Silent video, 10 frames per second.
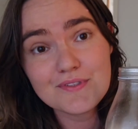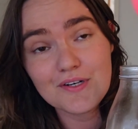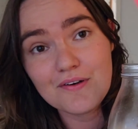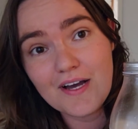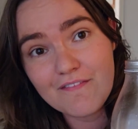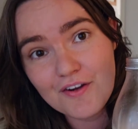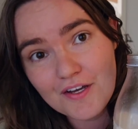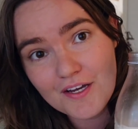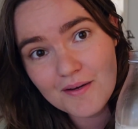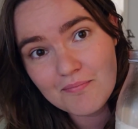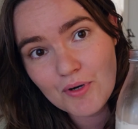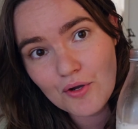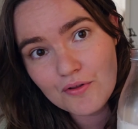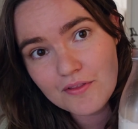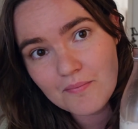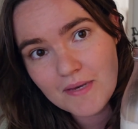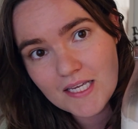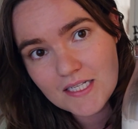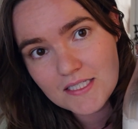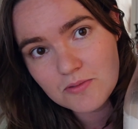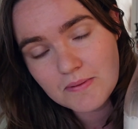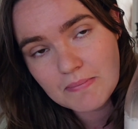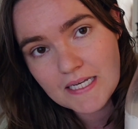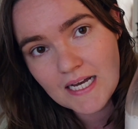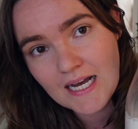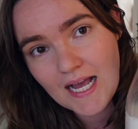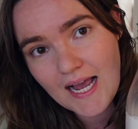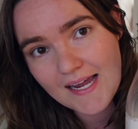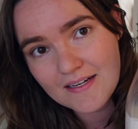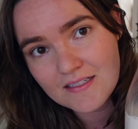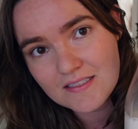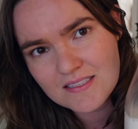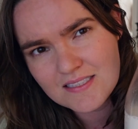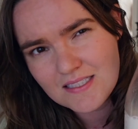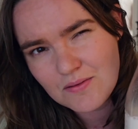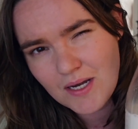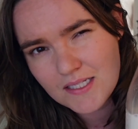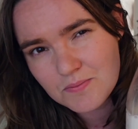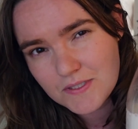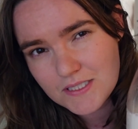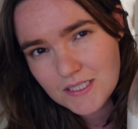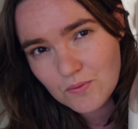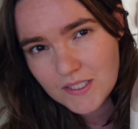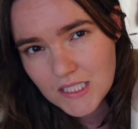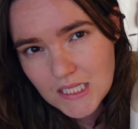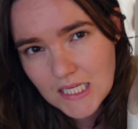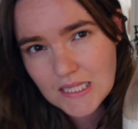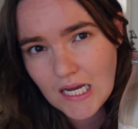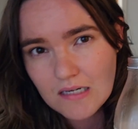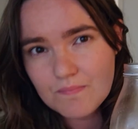so I've got to both make it a little bit bigger and see why it's printing weirdly like that.